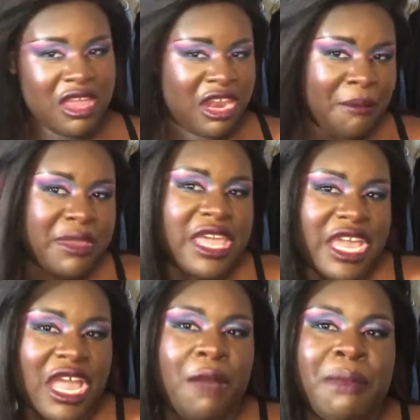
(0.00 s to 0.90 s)
Let me tell
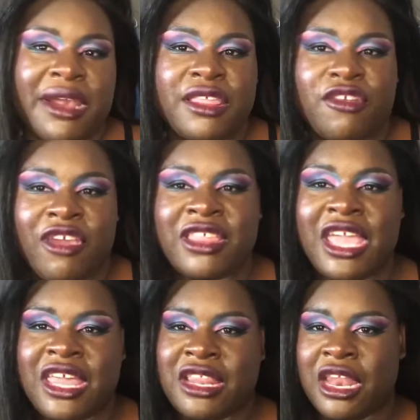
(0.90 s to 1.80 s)
y'all about this crazy
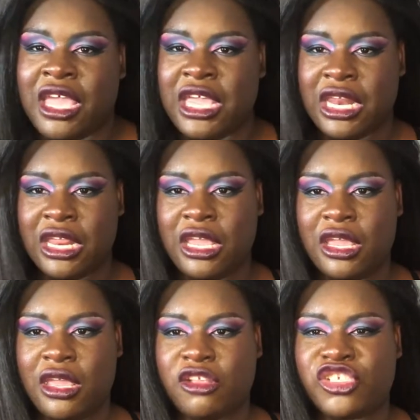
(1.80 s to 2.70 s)
ass lady,
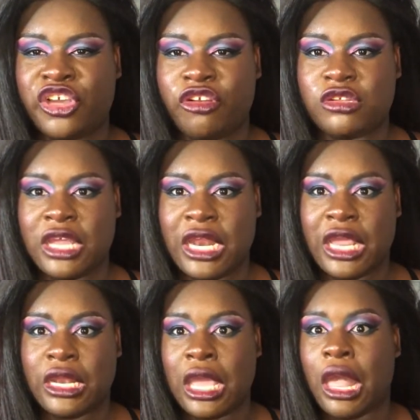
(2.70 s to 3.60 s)
church lady
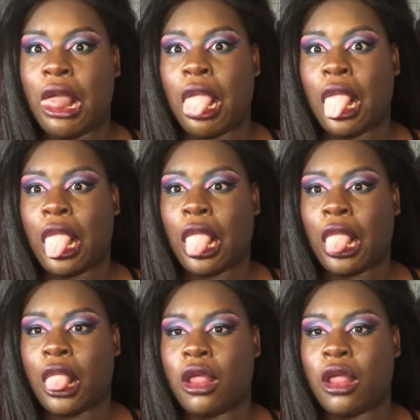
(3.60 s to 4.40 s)
at that. Oh.